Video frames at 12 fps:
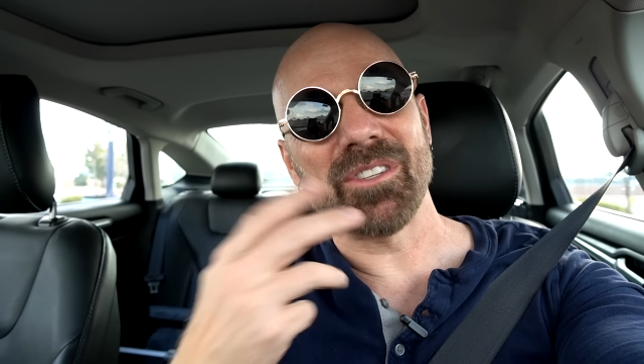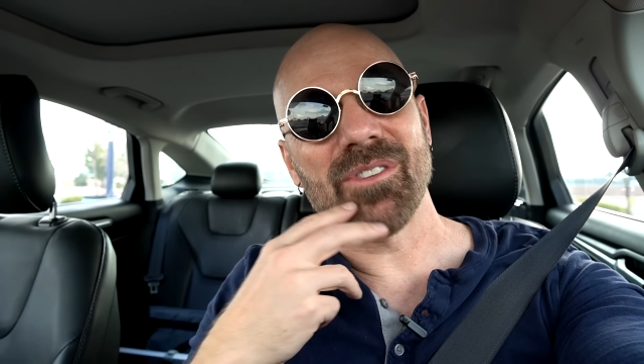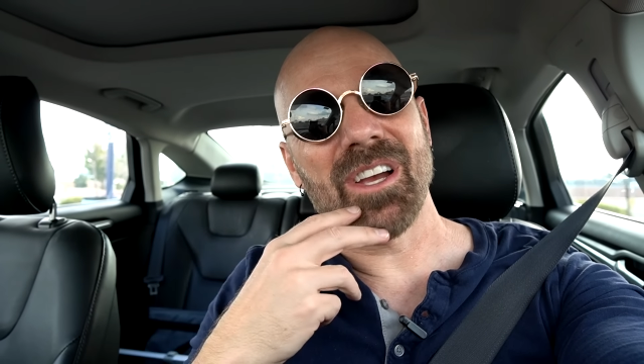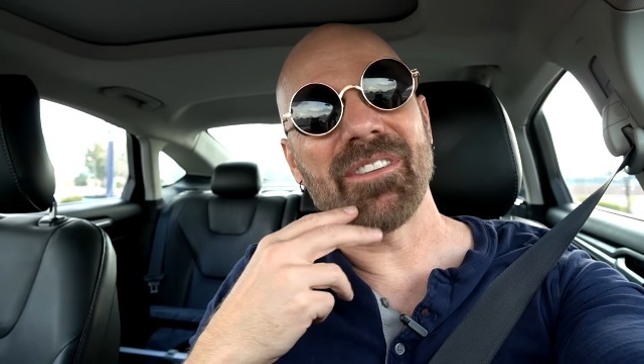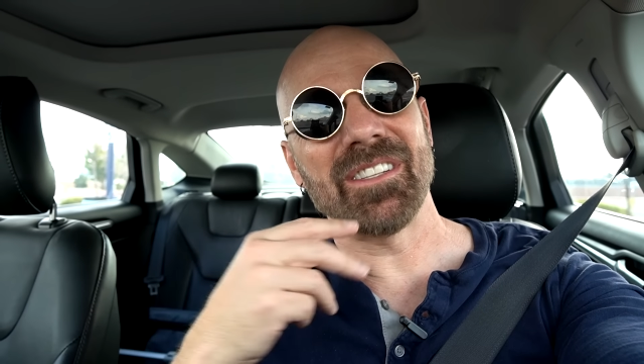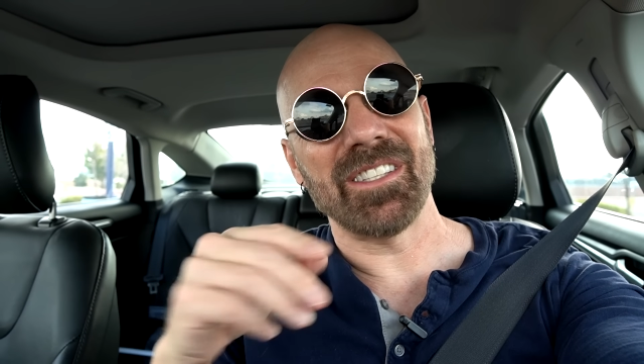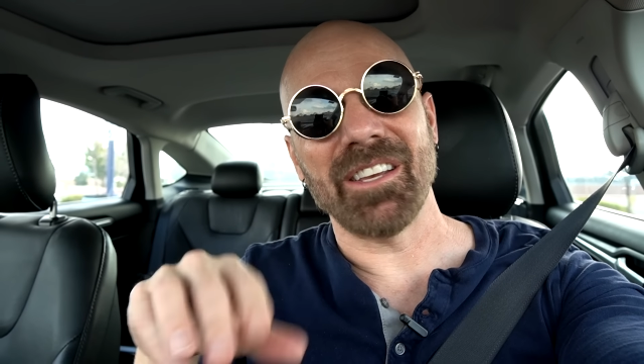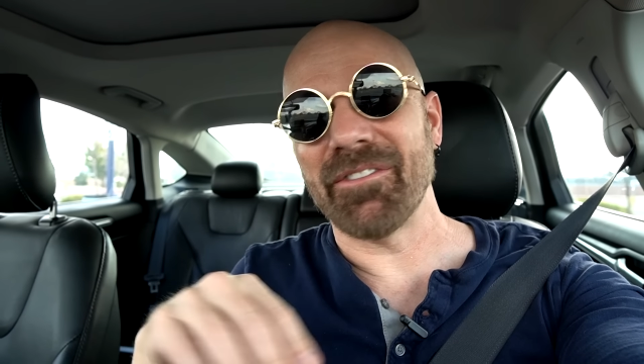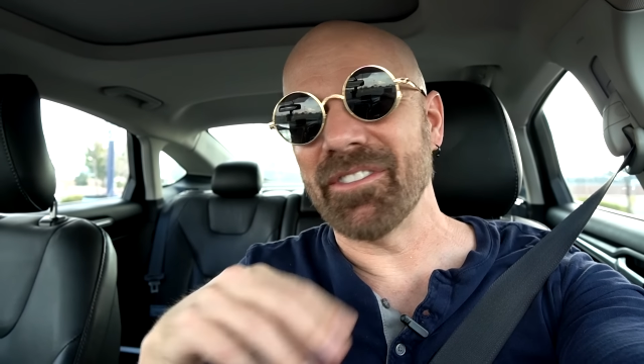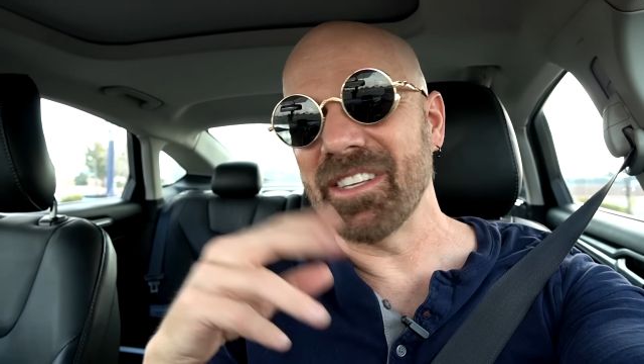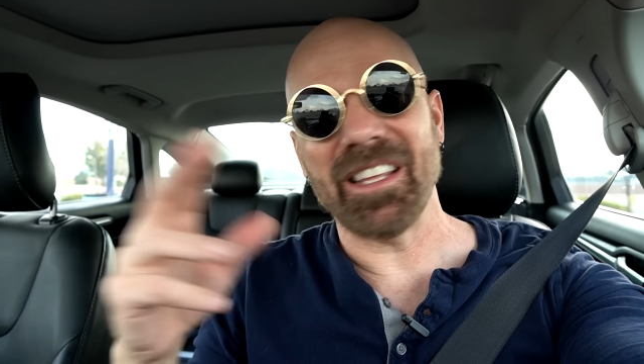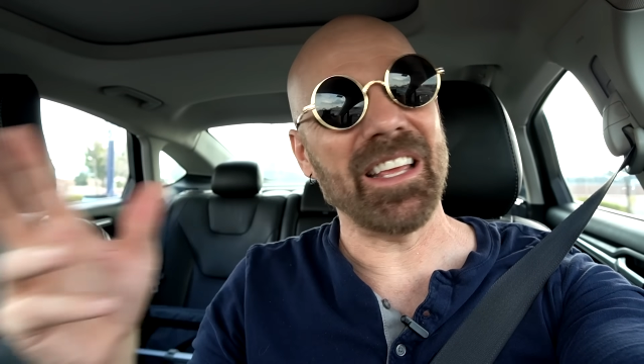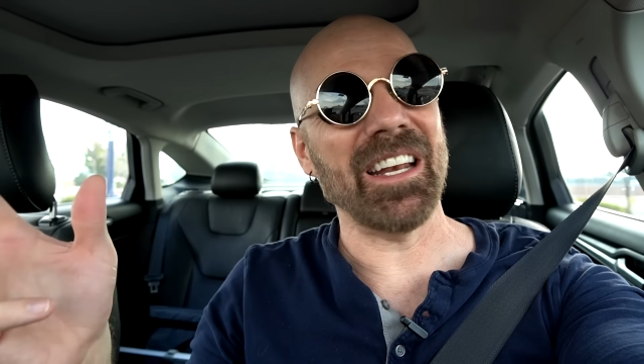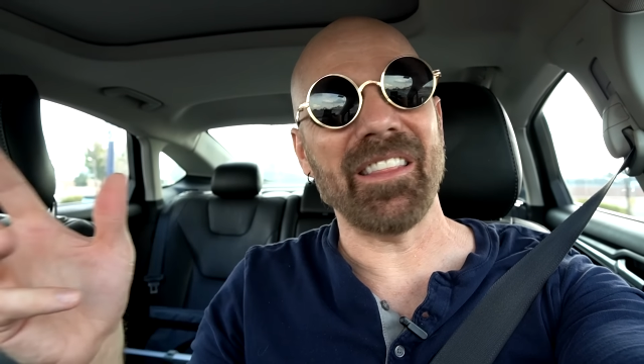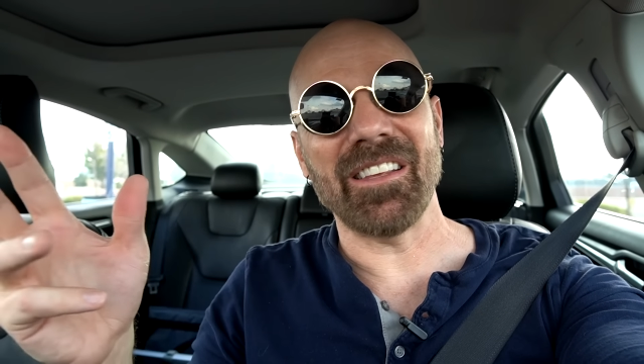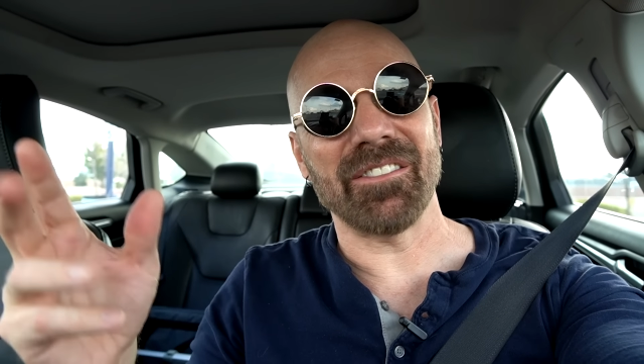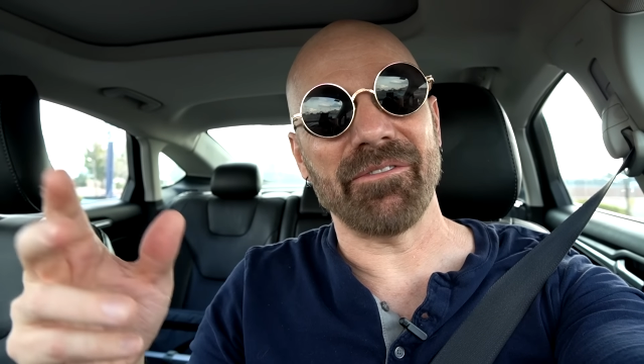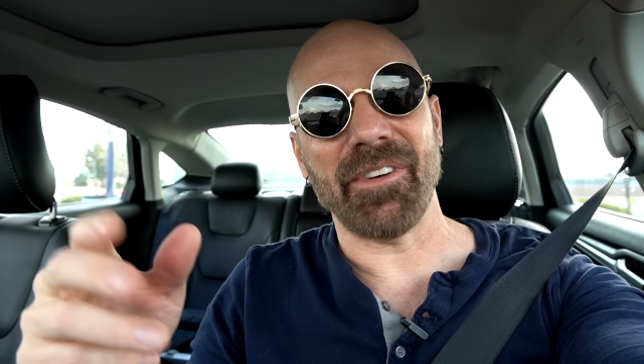driving and see if I can get any of
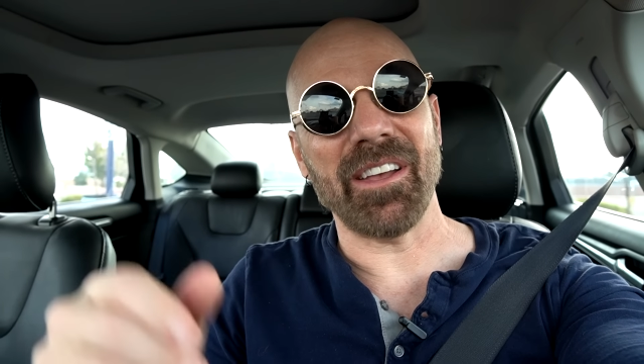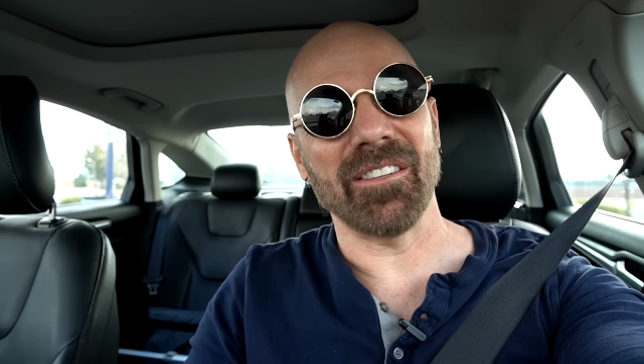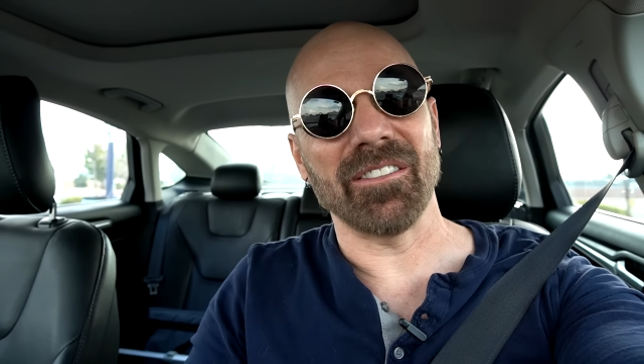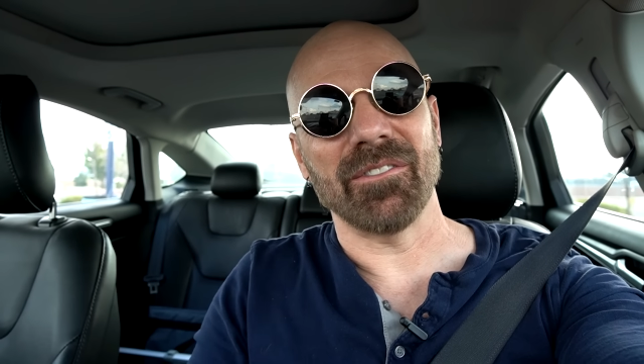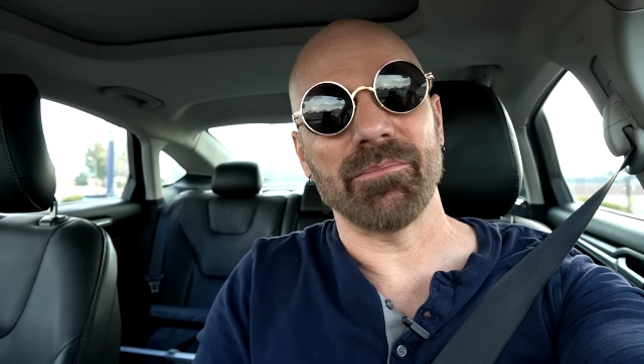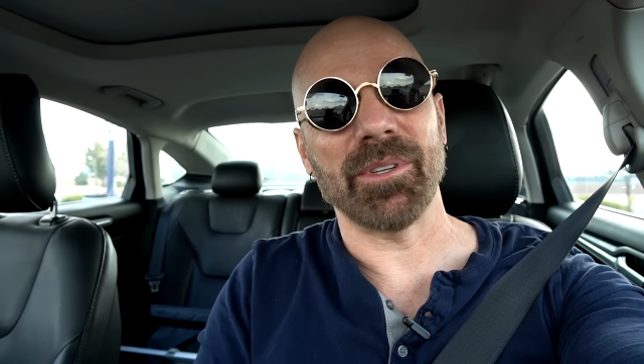these to fail